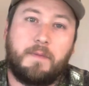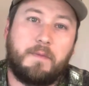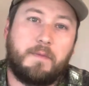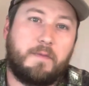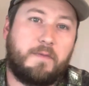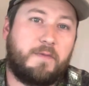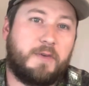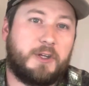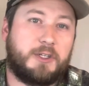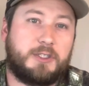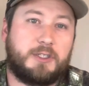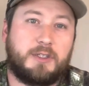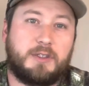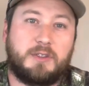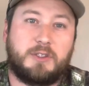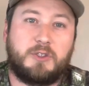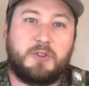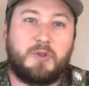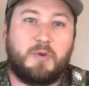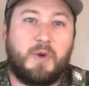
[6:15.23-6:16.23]
fishing
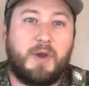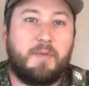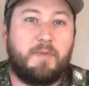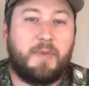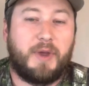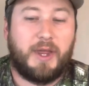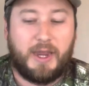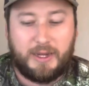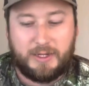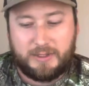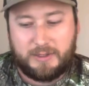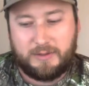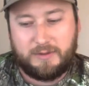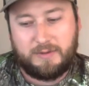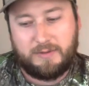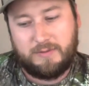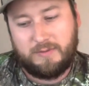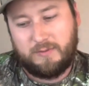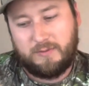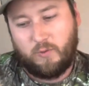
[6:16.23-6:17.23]
swim baits
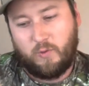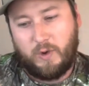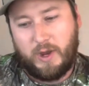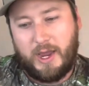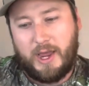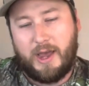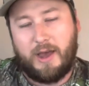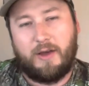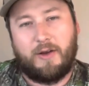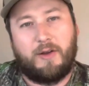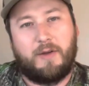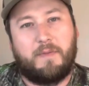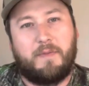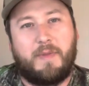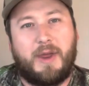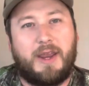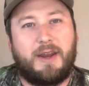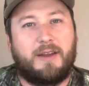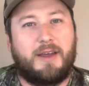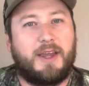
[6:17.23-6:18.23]
way out on
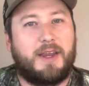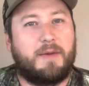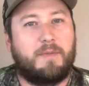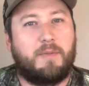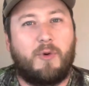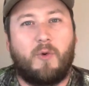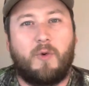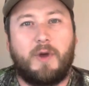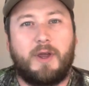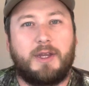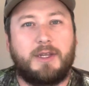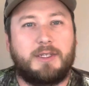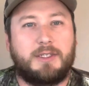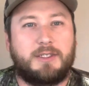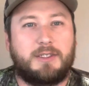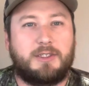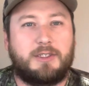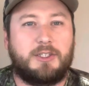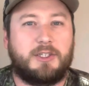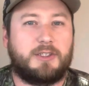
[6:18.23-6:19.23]
main lake
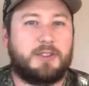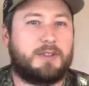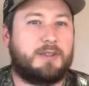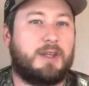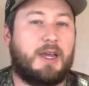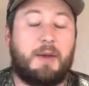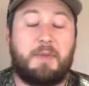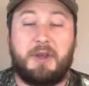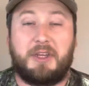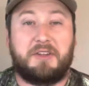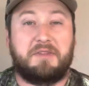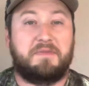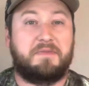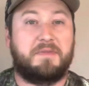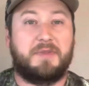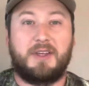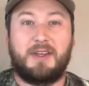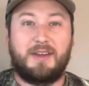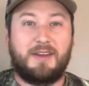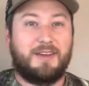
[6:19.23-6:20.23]
points. Just, I mean,
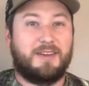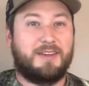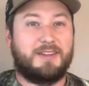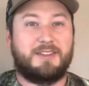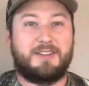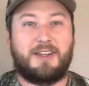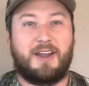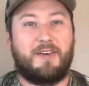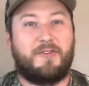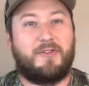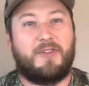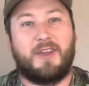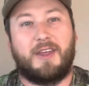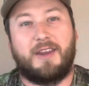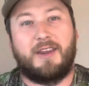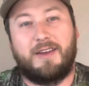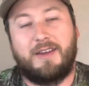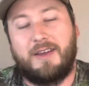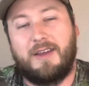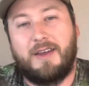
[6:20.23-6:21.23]
stuff
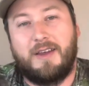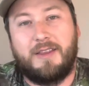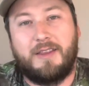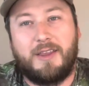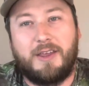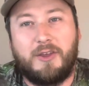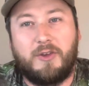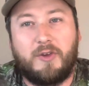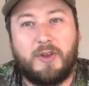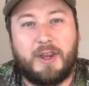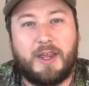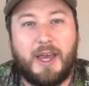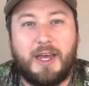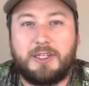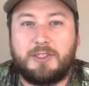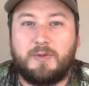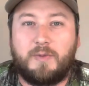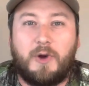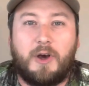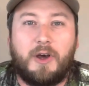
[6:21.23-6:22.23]
that you could
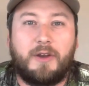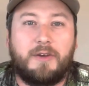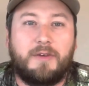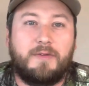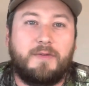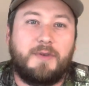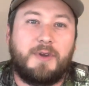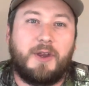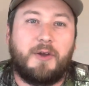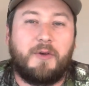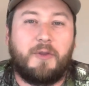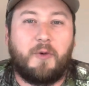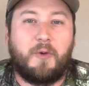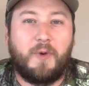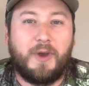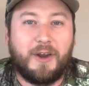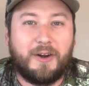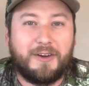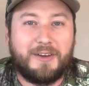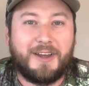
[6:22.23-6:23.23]
catch them on, in the
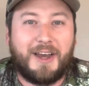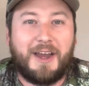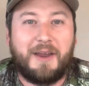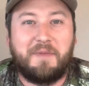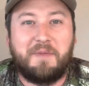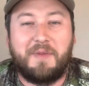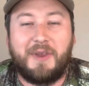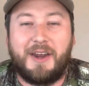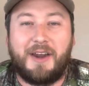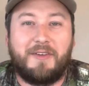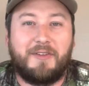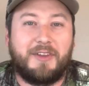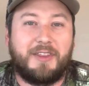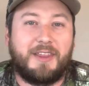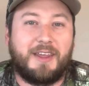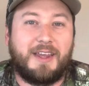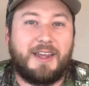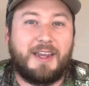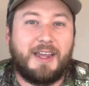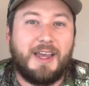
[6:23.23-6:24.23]
wintertime and
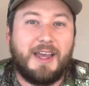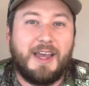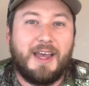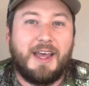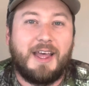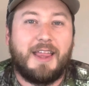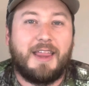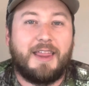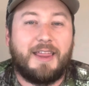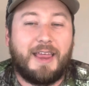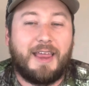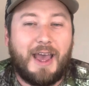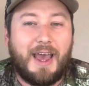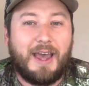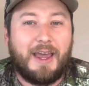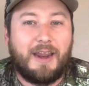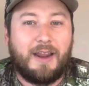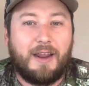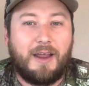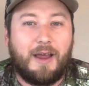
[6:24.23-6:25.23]
everything.
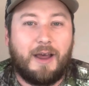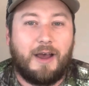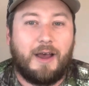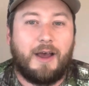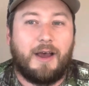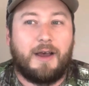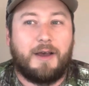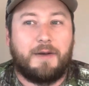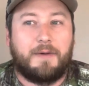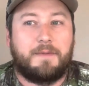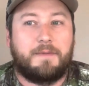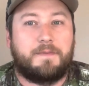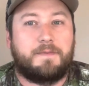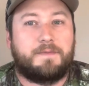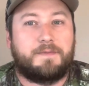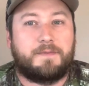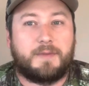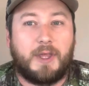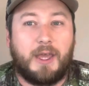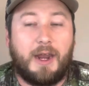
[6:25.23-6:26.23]
That, and
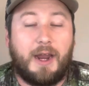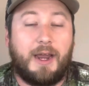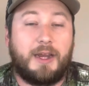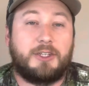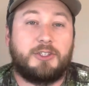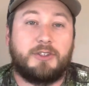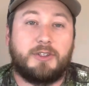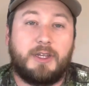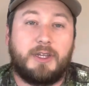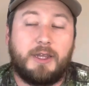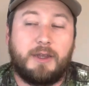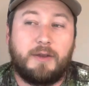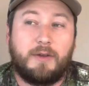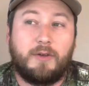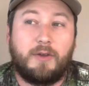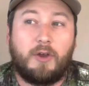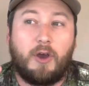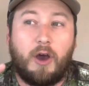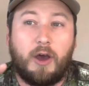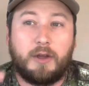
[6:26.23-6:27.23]
I actually
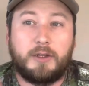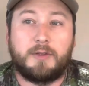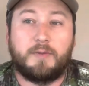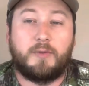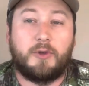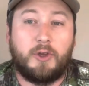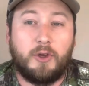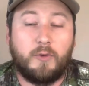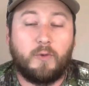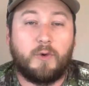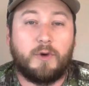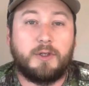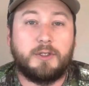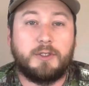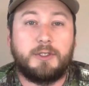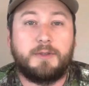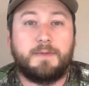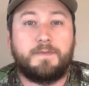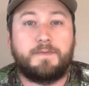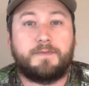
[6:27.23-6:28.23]
caught some good ones